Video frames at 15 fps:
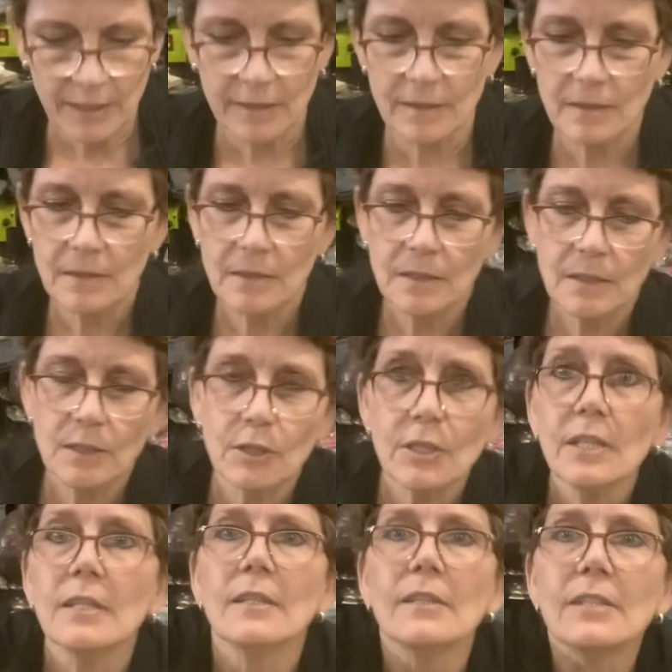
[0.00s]
Like, look
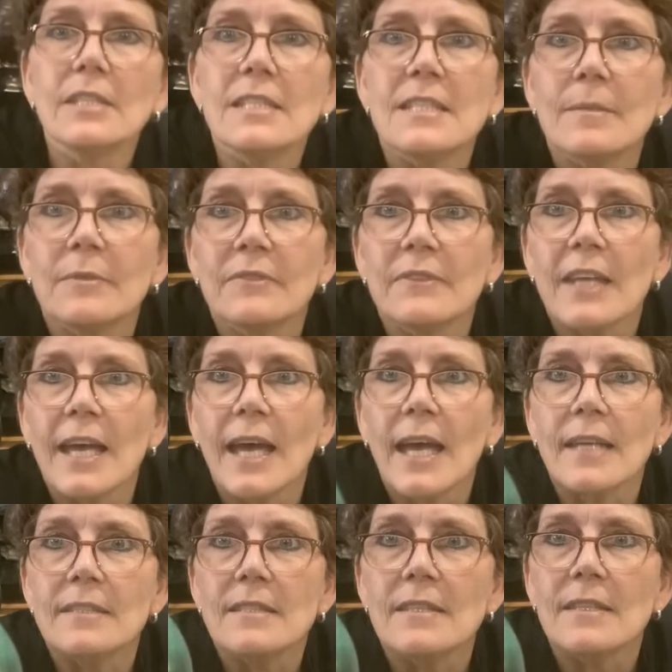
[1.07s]
at look at some of
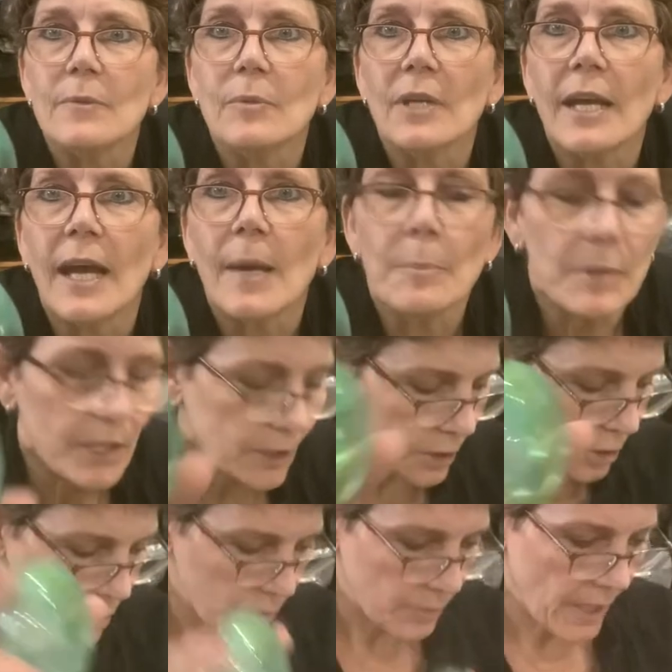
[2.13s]
that that were happening
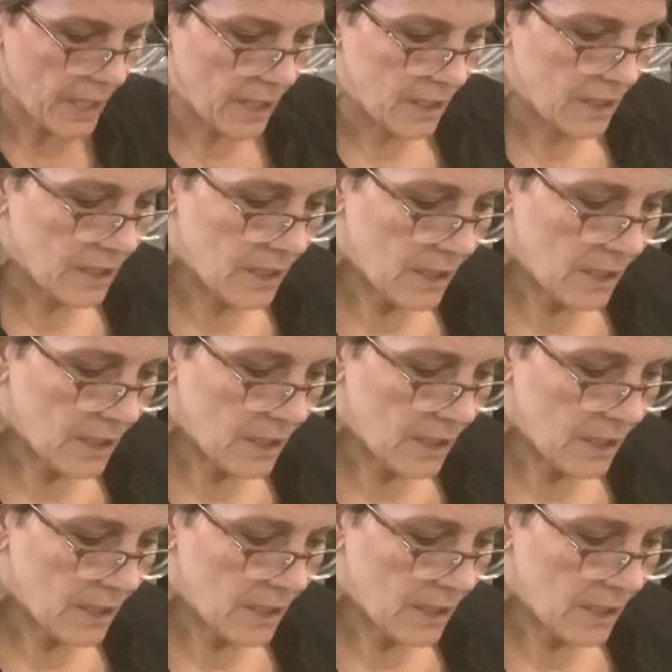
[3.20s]
already.